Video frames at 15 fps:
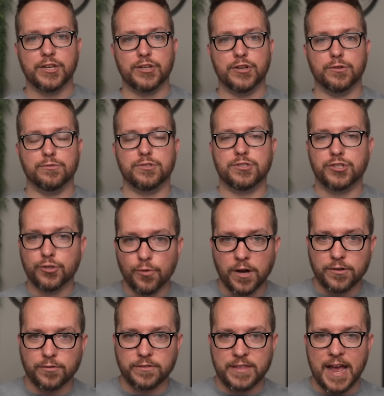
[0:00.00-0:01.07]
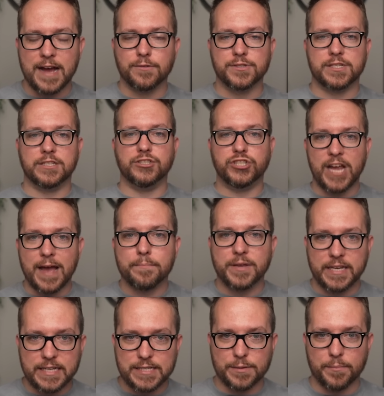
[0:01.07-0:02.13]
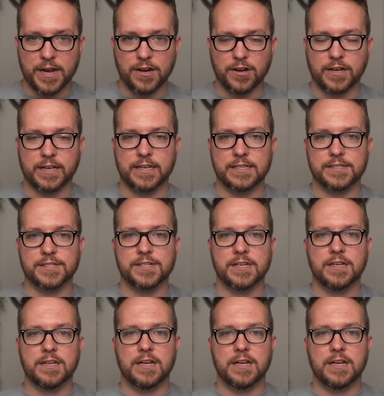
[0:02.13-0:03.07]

you know, 200,000 Japanese Americans